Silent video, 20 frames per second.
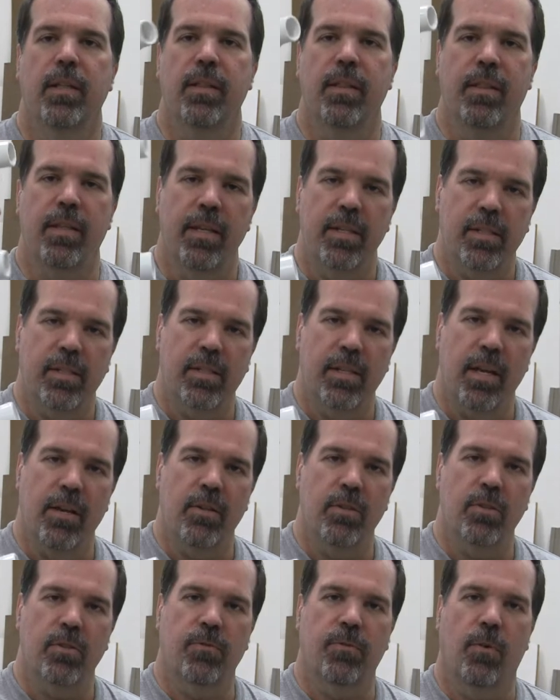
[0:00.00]
This
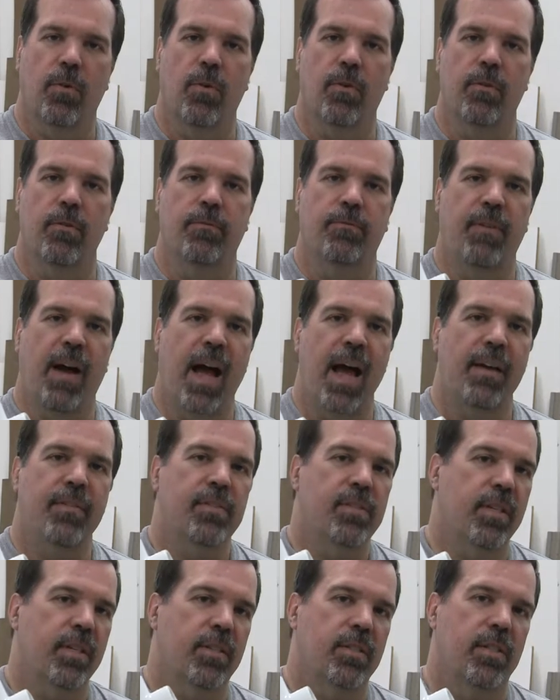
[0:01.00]
sells for five,
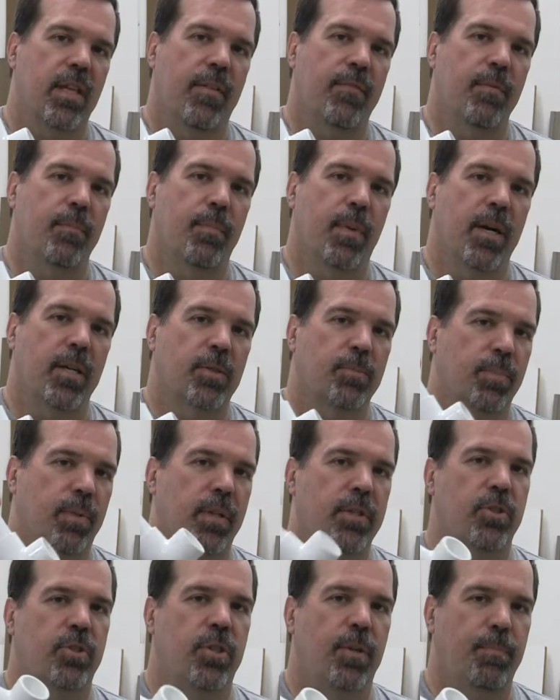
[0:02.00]
six, seven bucks
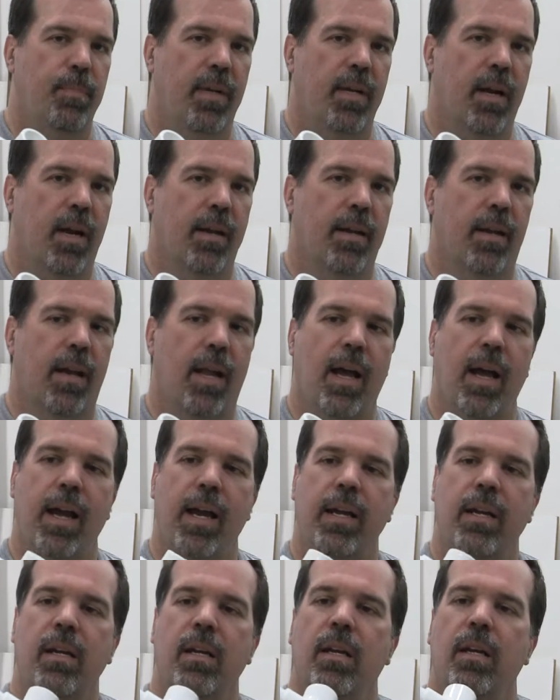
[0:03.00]
plus shipping
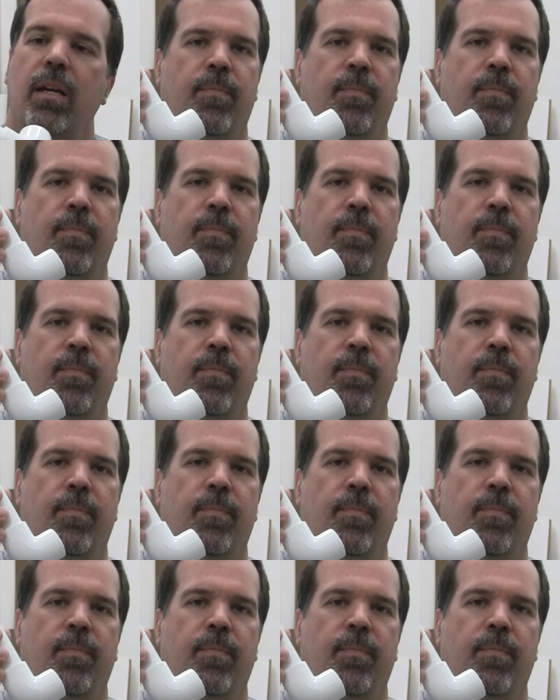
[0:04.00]
online.